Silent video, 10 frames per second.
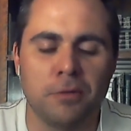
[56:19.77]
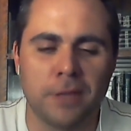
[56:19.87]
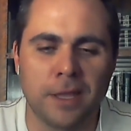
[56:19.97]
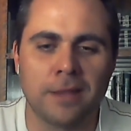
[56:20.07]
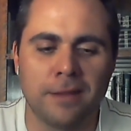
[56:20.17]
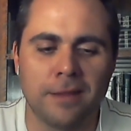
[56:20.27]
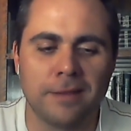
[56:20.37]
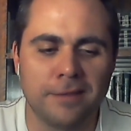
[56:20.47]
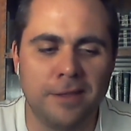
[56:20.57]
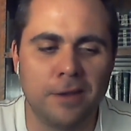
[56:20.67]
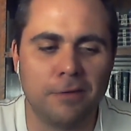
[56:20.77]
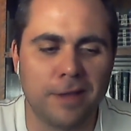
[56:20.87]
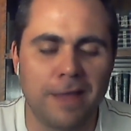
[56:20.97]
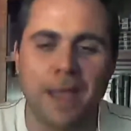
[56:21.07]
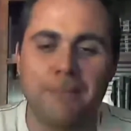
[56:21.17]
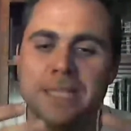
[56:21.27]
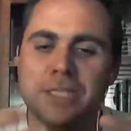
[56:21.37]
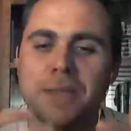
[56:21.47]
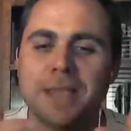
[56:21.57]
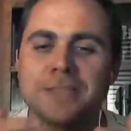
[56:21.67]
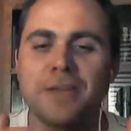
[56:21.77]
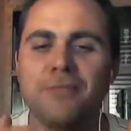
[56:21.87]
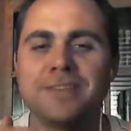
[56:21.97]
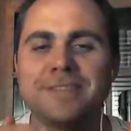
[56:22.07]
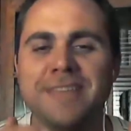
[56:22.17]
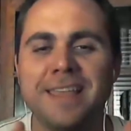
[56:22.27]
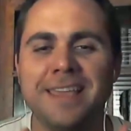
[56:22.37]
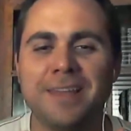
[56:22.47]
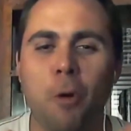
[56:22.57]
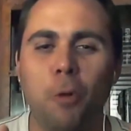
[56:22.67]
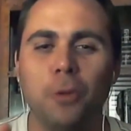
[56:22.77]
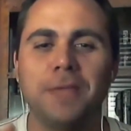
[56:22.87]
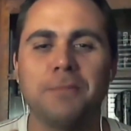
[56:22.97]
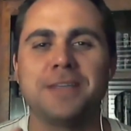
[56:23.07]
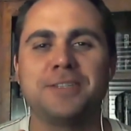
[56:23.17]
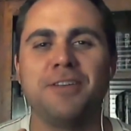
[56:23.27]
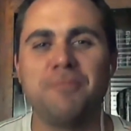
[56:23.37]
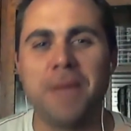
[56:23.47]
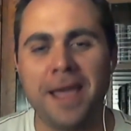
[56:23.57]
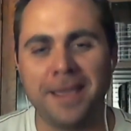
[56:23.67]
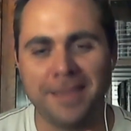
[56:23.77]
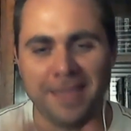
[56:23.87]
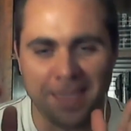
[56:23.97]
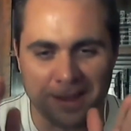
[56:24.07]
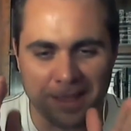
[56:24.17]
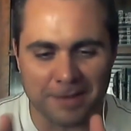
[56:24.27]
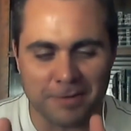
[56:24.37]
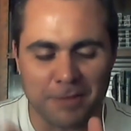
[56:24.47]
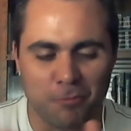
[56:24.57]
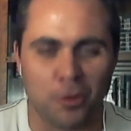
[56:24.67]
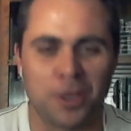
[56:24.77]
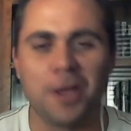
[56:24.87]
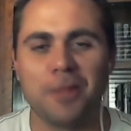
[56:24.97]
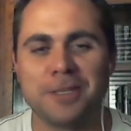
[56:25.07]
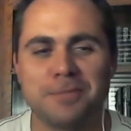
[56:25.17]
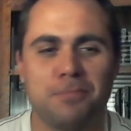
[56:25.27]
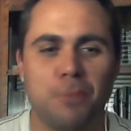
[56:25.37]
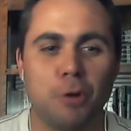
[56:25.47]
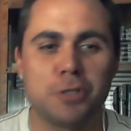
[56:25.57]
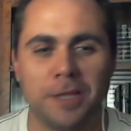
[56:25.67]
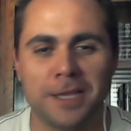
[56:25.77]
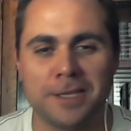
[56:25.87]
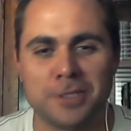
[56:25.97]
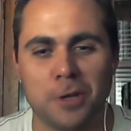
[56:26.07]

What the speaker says: And I'm teaching myself this daily and holding myself back and working on this personally.